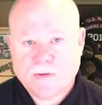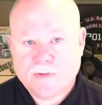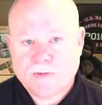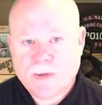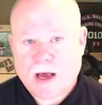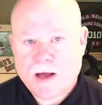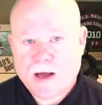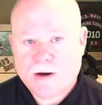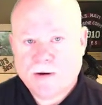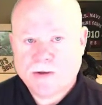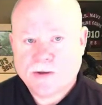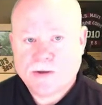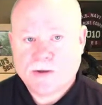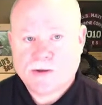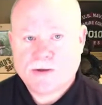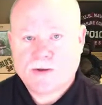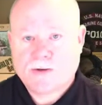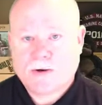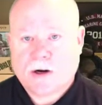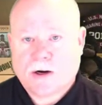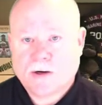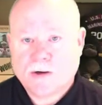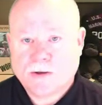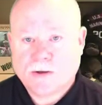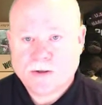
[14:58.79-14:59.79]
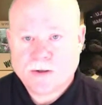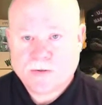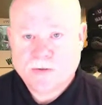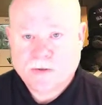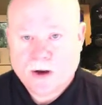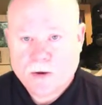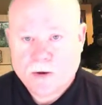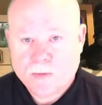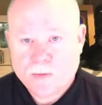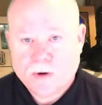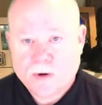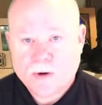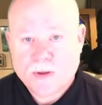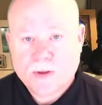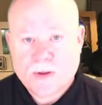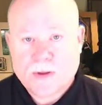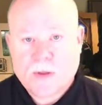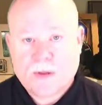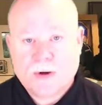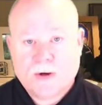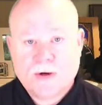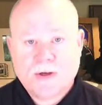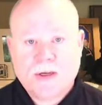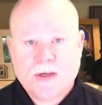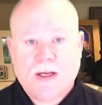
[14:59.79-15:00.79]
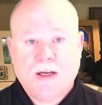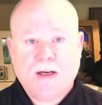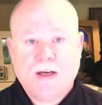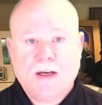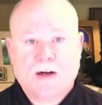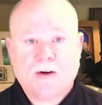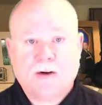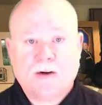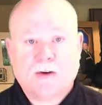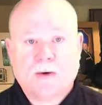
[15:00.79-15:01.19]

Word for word: Matters instructors have helped more than 1,300